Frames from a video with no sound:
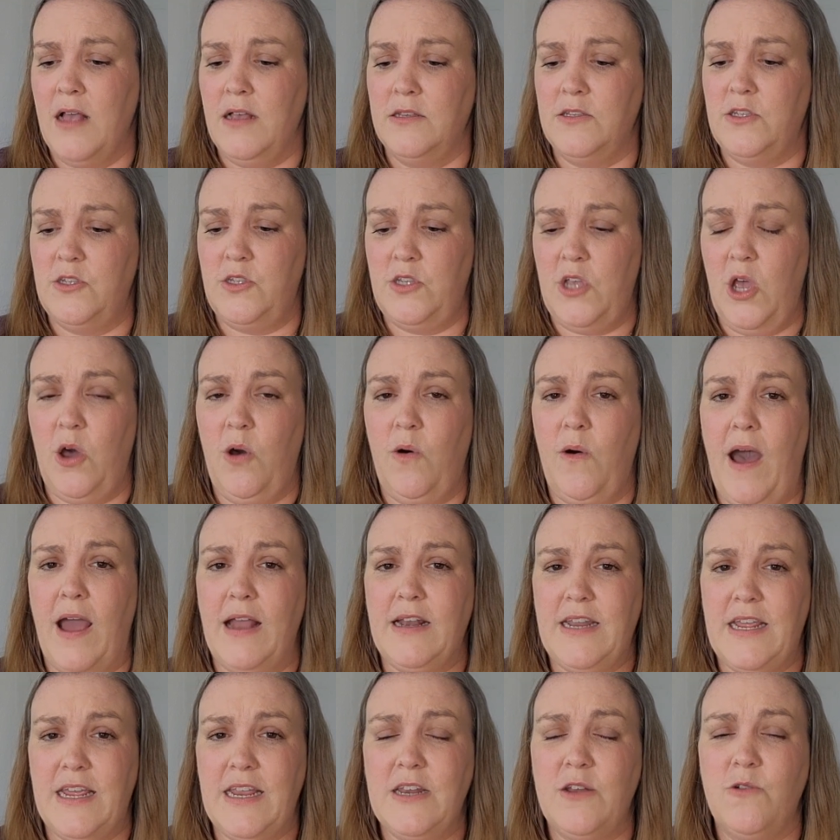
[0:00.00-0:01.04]
So I
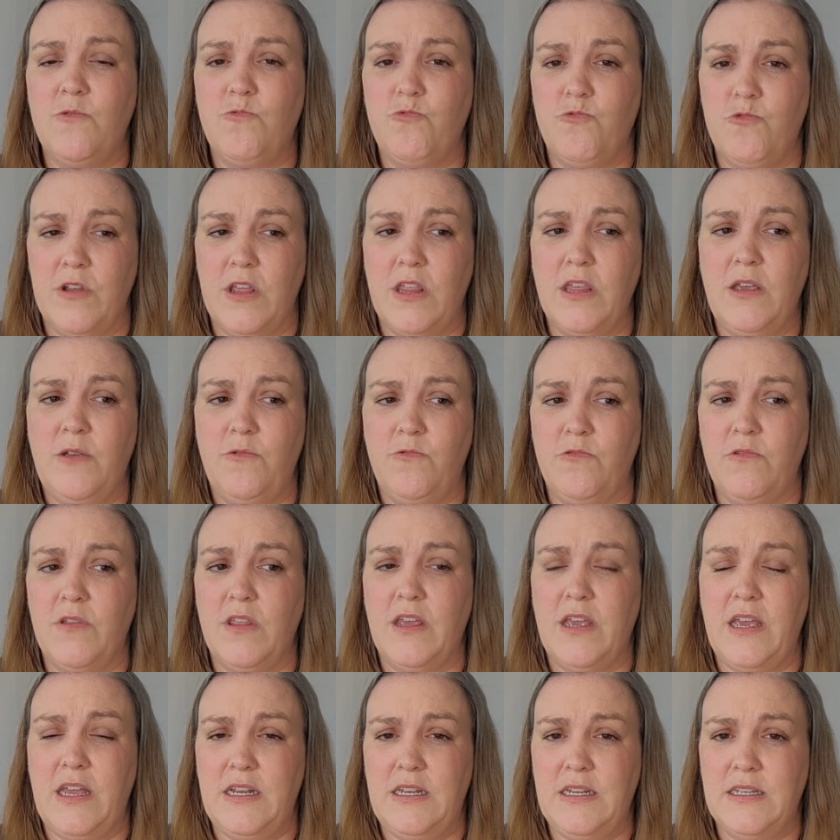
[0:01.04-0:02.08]
need to
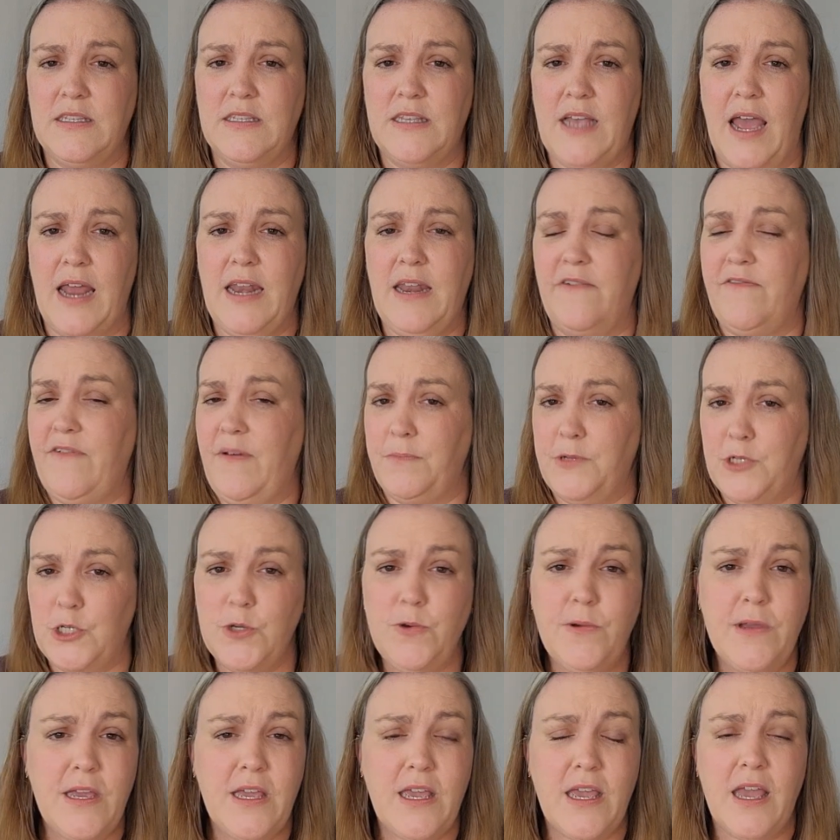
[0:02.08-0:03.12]
really decide if I'm
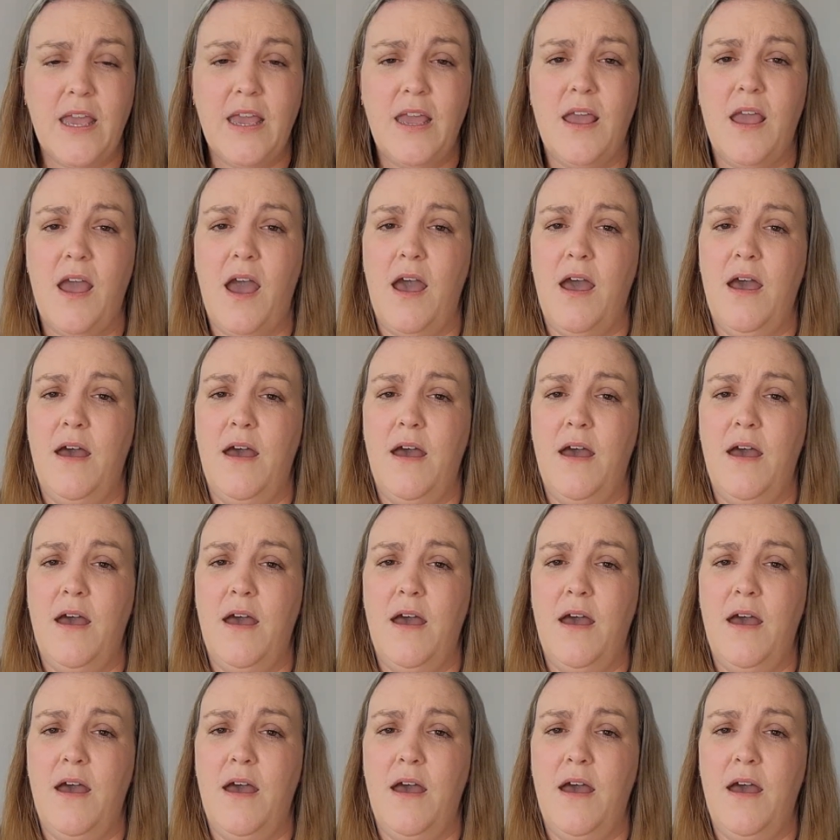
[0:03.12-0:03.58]
doing it.